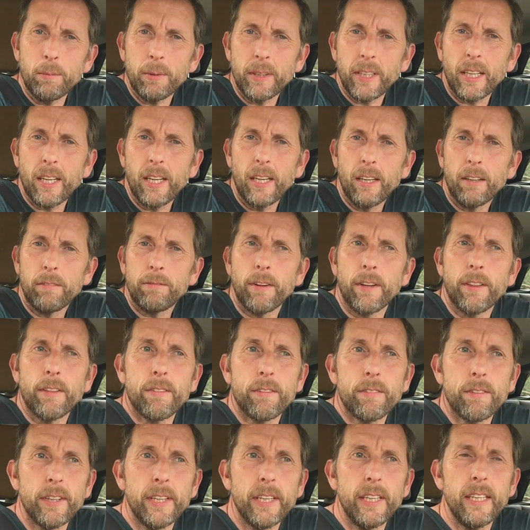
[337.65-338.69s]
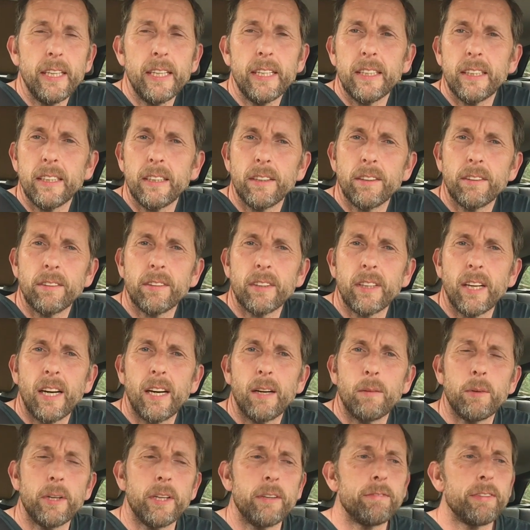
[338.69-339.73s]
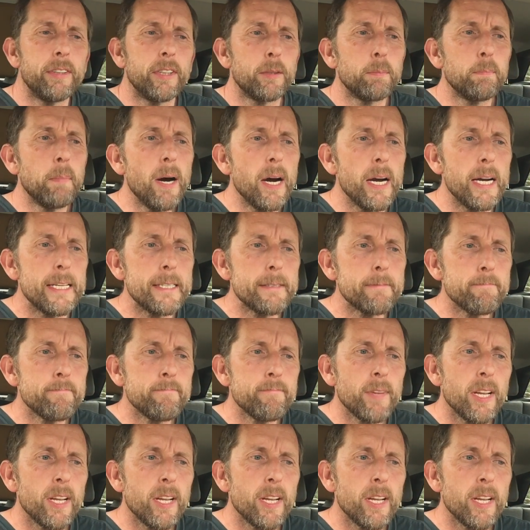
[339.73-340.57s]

with the car for 3 years when you first buy it.